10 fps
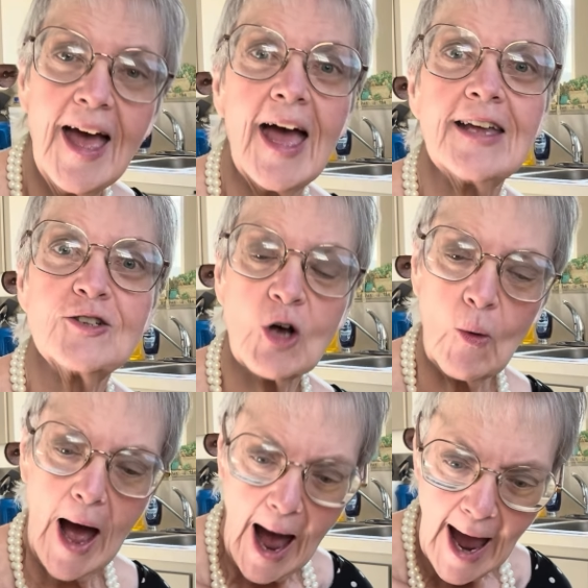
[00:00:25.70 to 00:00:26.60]
And so
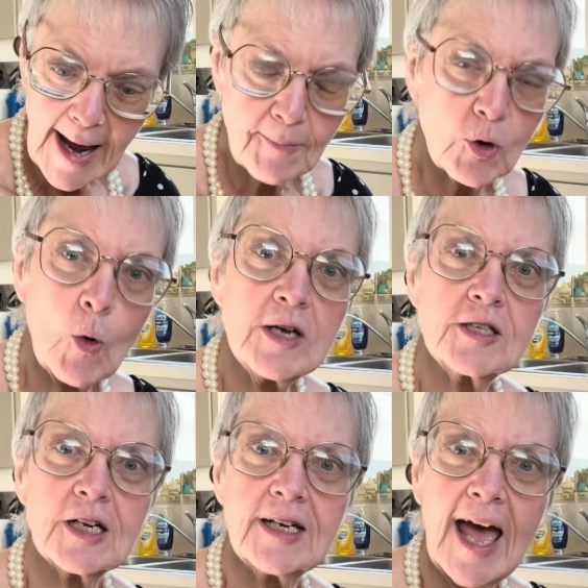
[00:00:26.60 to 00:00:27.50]
I am going
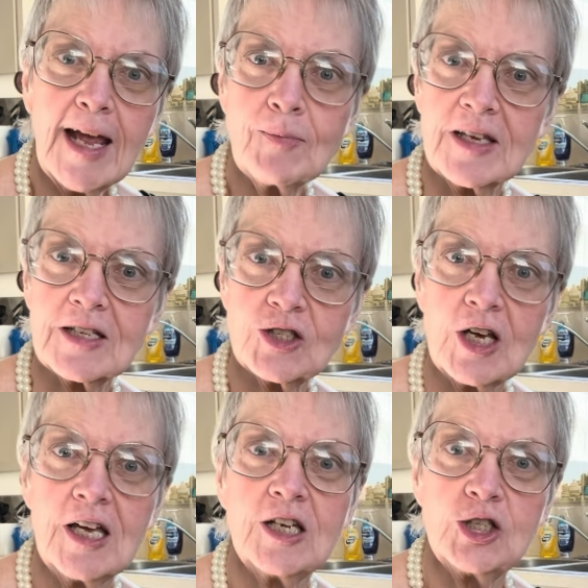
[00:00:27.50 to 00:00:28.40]
to name this
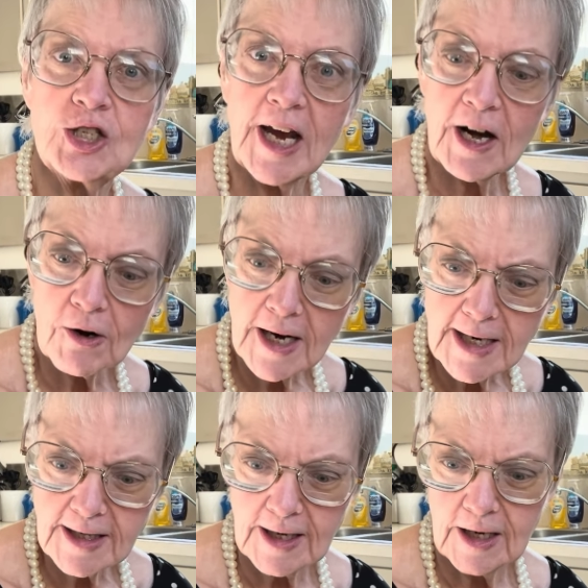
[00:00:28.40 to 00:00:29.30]

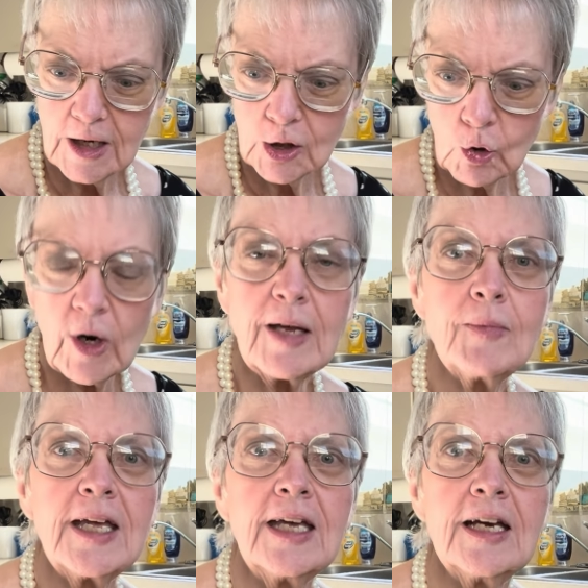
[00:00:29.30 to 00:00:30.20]
Jerry's
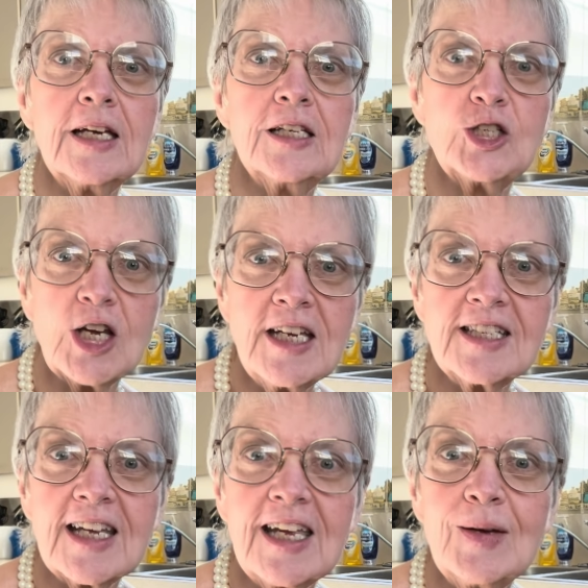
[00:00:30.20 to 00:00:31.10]
Creamy
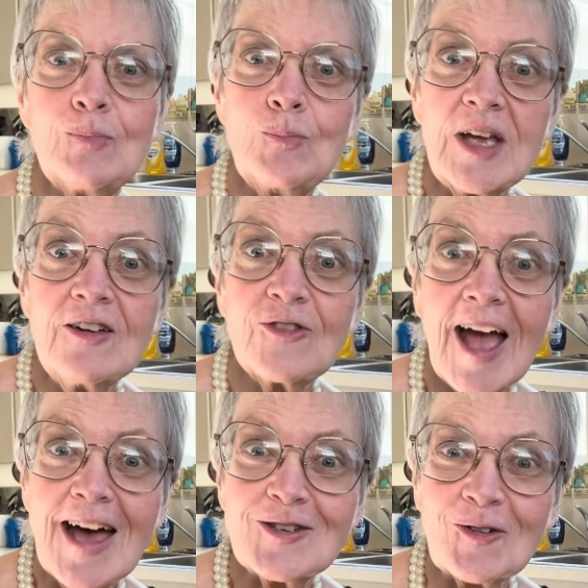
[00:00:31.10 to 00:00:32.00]
Cheesy Beef
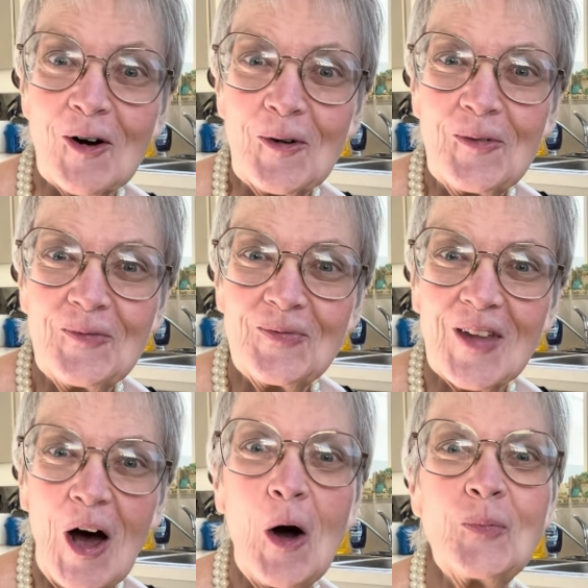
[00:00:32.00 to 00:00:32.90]
Casserole.
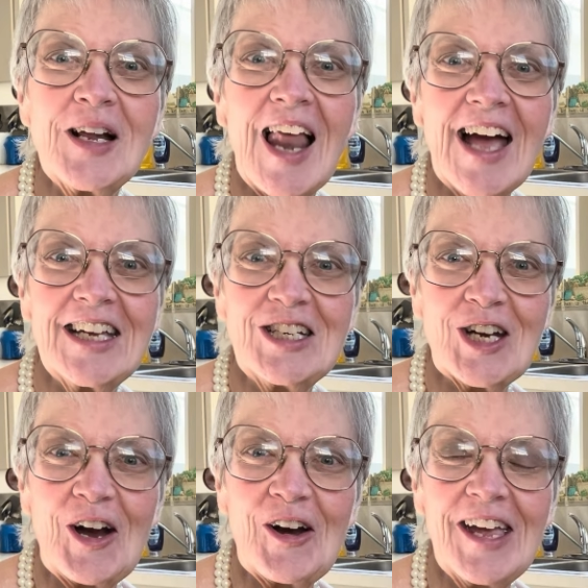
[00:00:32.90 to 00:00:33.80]
I hope you like it,
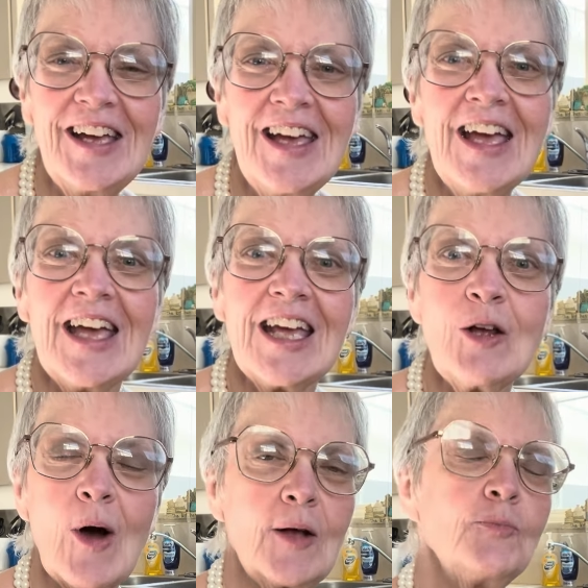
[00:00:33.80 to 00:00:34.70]
Jerry.
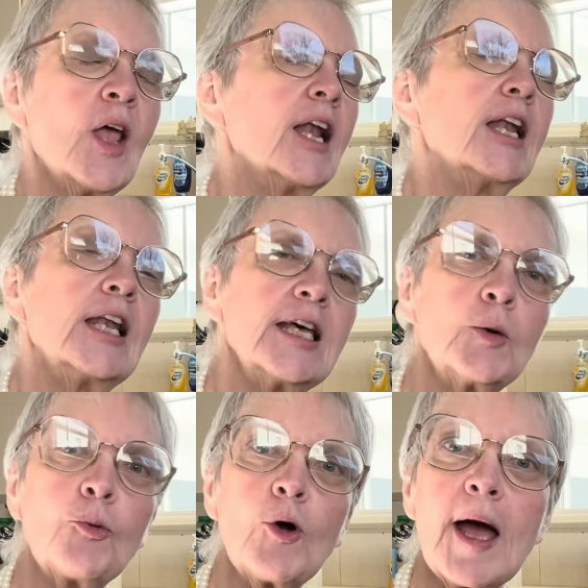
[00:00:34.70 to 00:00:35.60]
Anyway, little
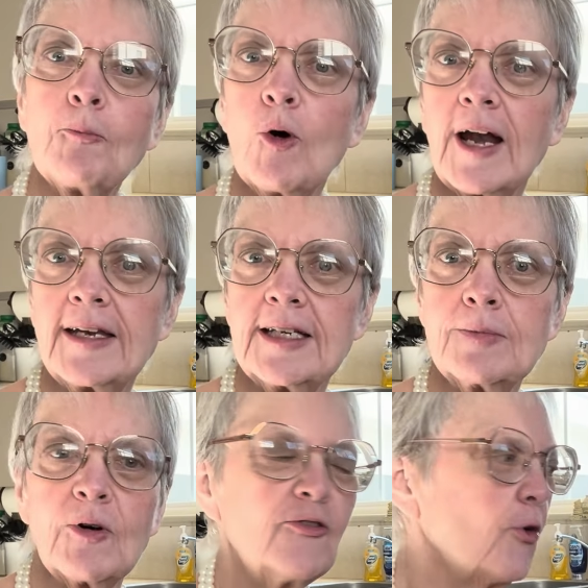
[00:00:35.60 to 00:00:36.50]
prep. What I did
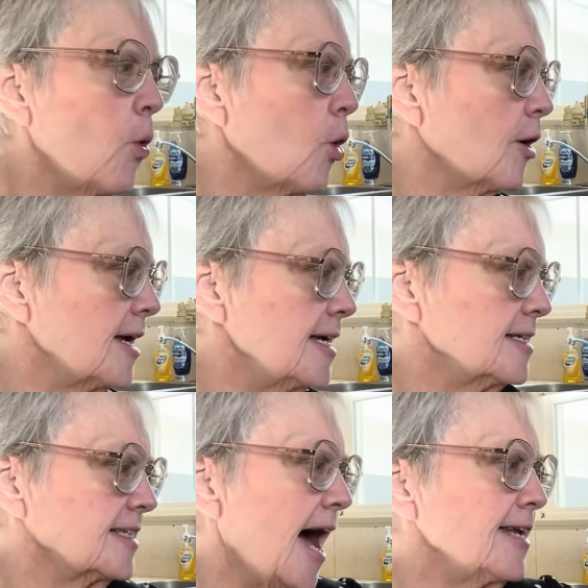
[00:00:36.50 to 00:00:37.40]
before is
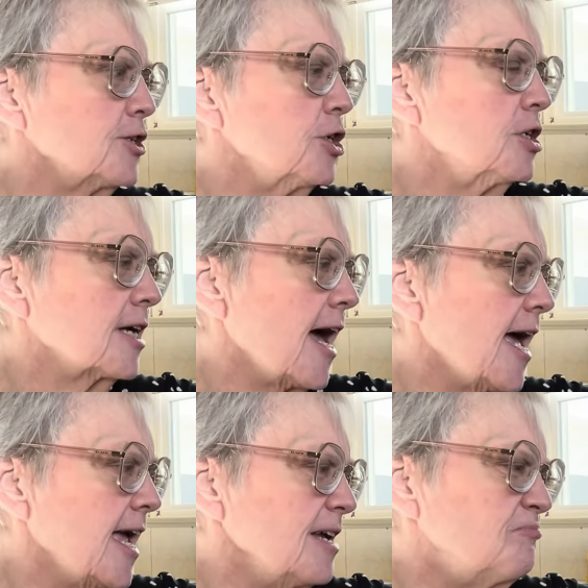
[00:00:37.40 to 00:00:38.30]
I took
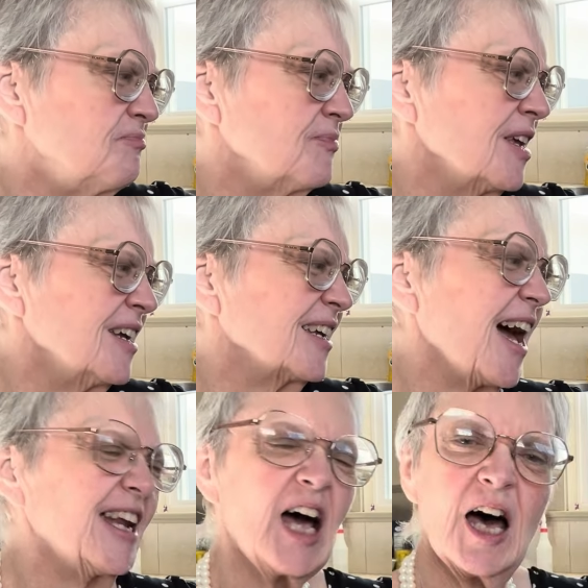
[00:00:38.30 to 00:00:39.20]
a
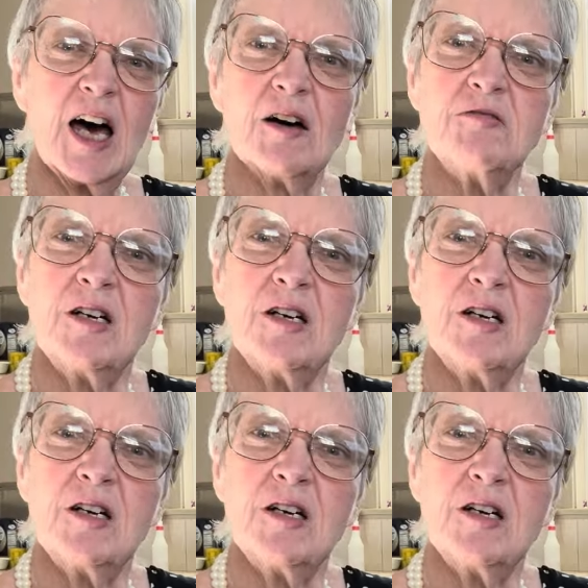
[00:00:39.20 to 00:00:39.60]
kind of